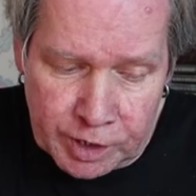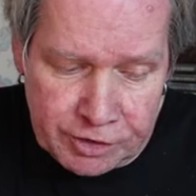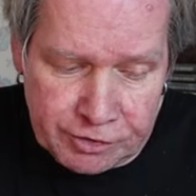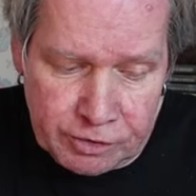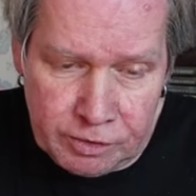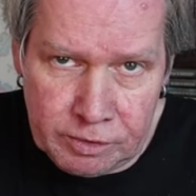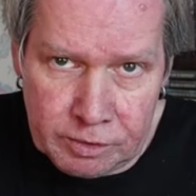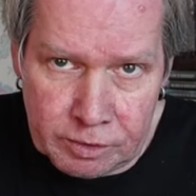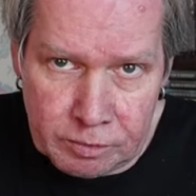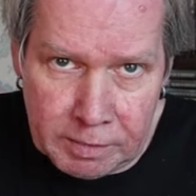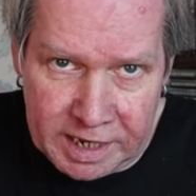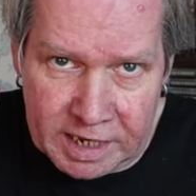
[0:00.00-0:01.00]
equates to
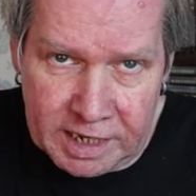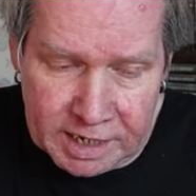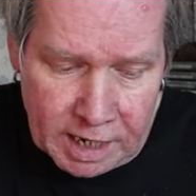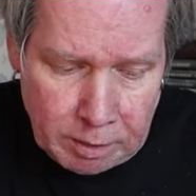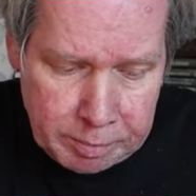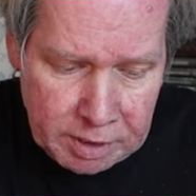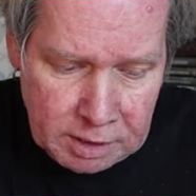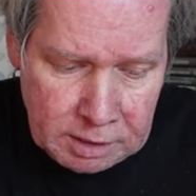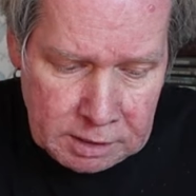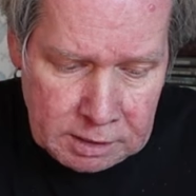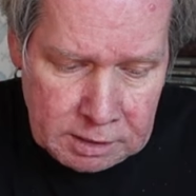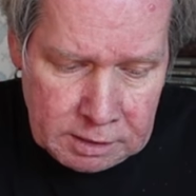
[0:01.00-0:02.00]
making it up,
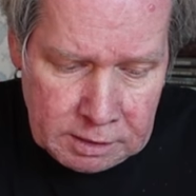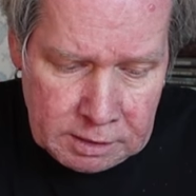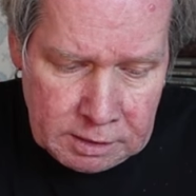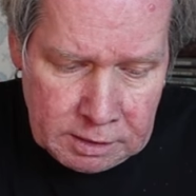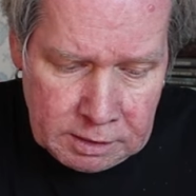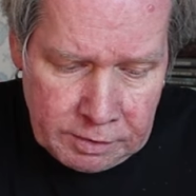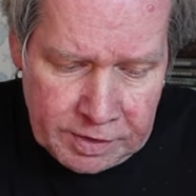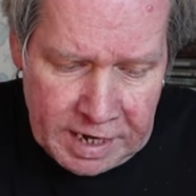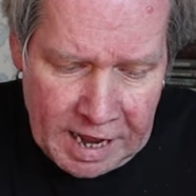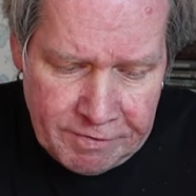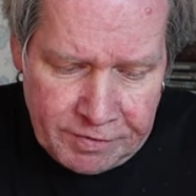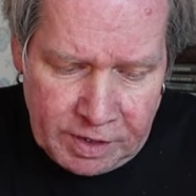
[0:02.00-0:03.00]
then
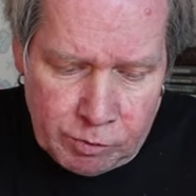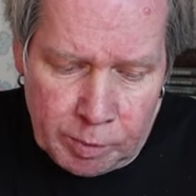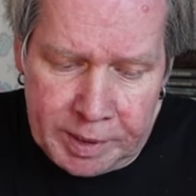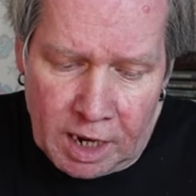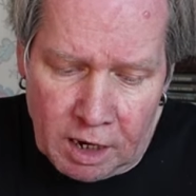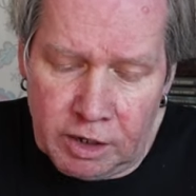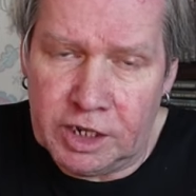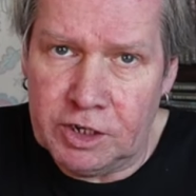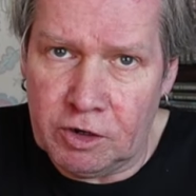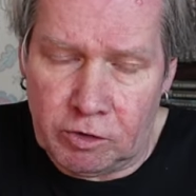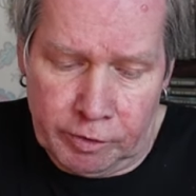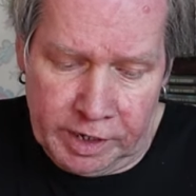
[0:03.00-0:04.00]
everything will be
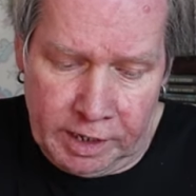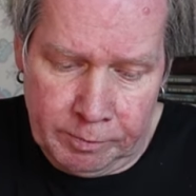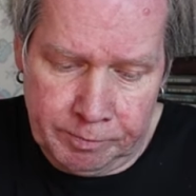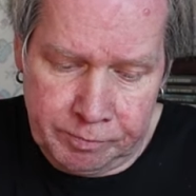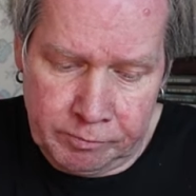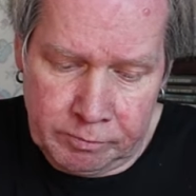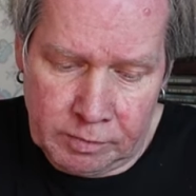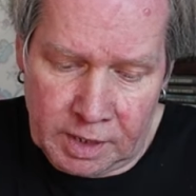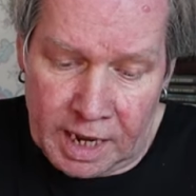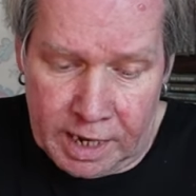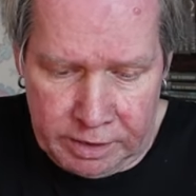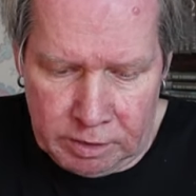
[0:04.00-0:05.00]
hunky-dory.
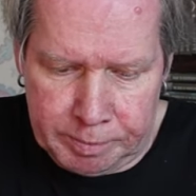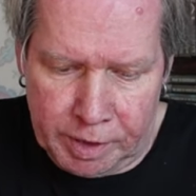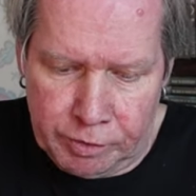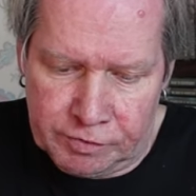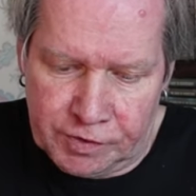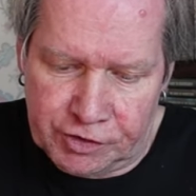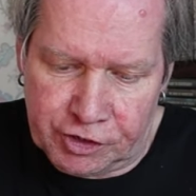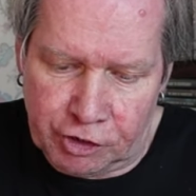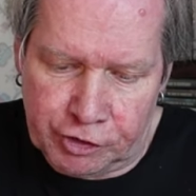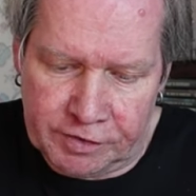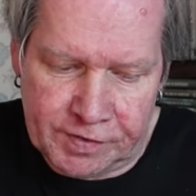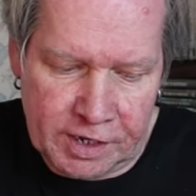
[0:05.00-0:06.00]
And a bonus for
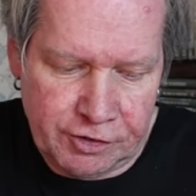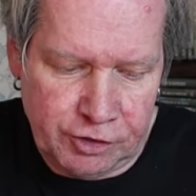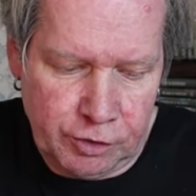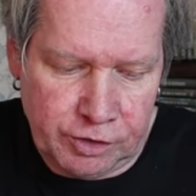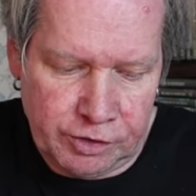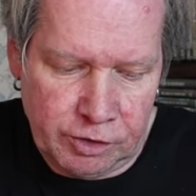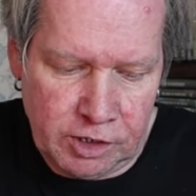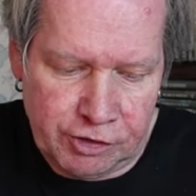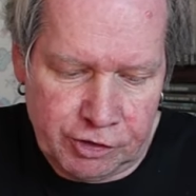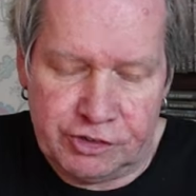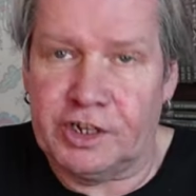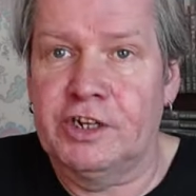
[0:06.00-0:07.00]
Star Trek fans, you can
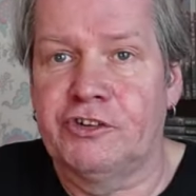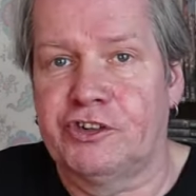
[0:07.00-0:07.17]
literally say